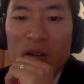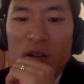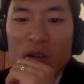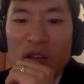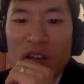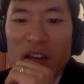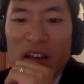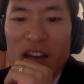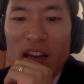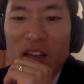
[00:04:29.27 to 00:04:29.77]

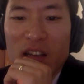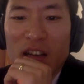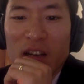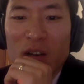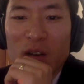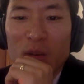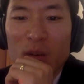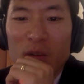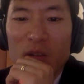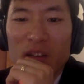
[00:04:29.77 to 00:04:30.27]
Oh, Cash,
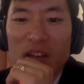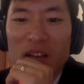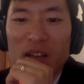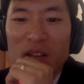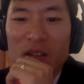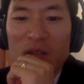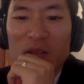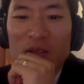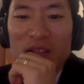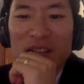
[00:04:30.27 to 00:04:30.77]
I hope you're
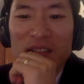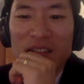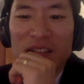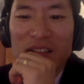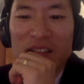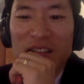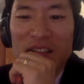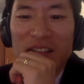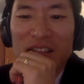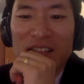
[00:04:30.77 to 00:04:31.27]
not
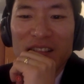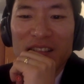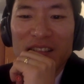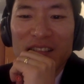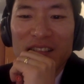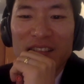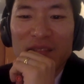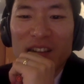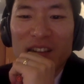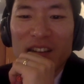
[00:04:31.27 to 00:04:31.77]

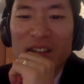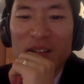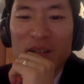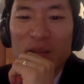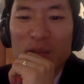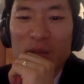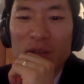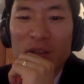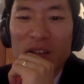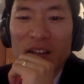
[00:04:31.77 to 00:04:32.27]

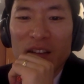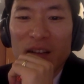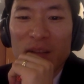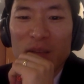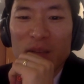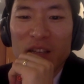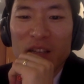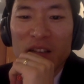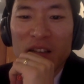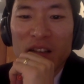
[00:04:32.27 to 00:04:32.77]
writing a book.
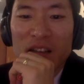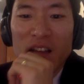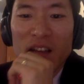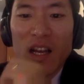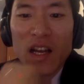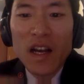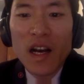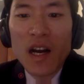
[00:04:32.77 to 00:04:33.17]
I'm kidding.